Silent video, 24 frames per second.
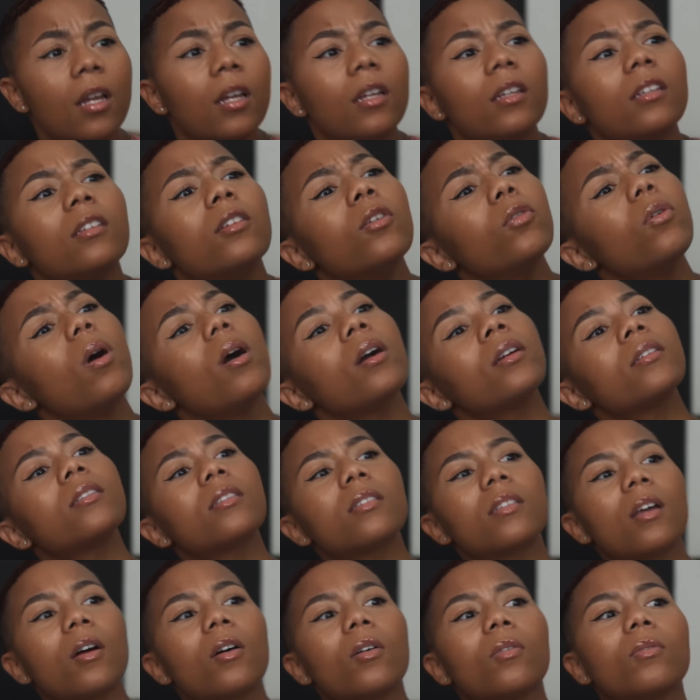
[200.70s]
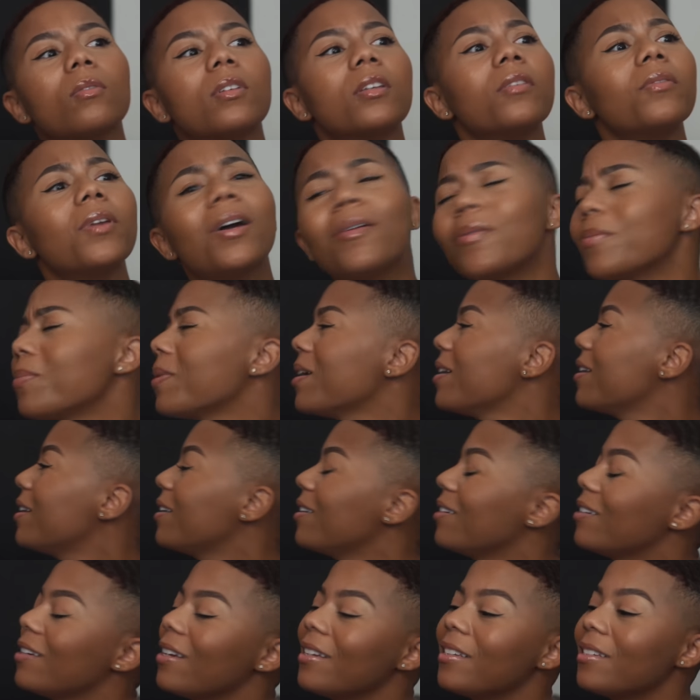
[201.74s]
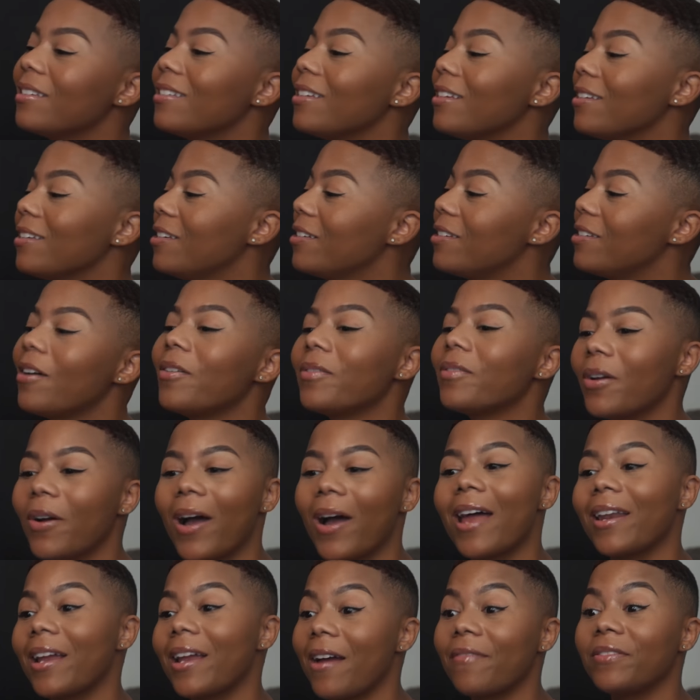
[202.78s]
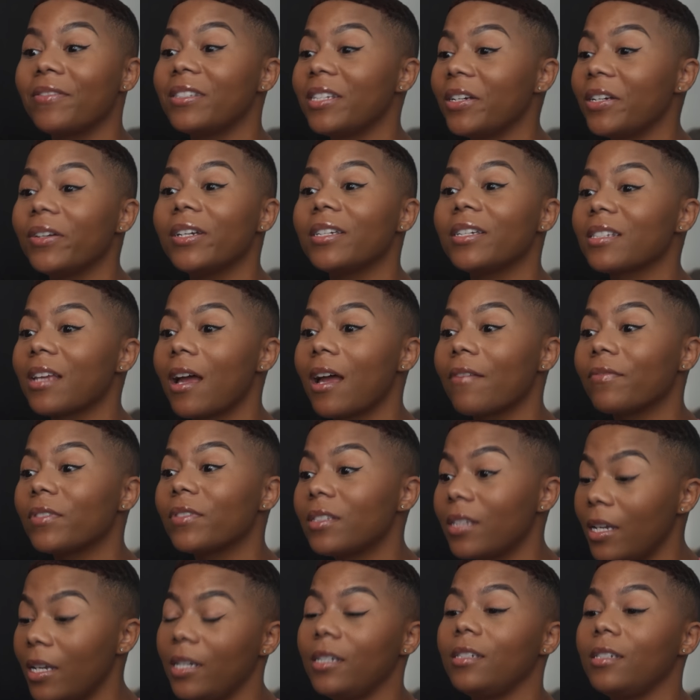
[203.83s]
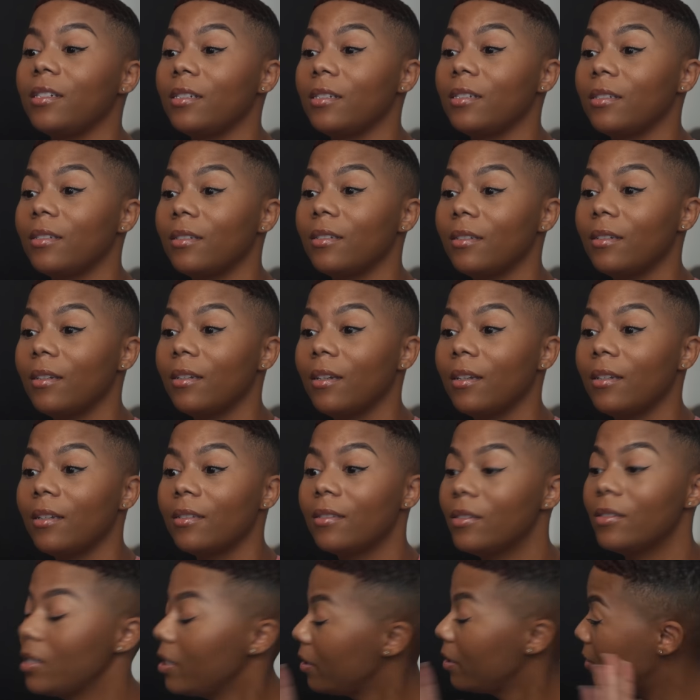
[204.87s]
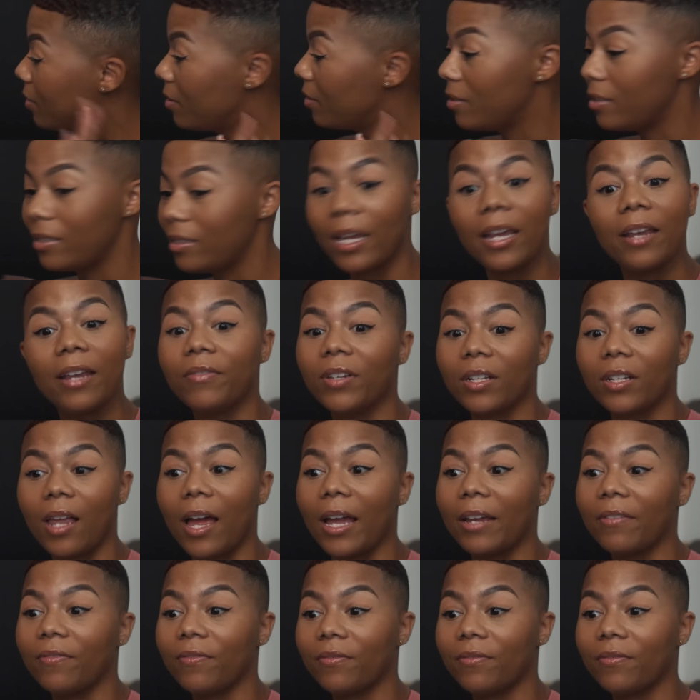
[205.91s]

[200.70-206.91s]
You are so, you know what? You don't know how to have a serious conversation to save your life.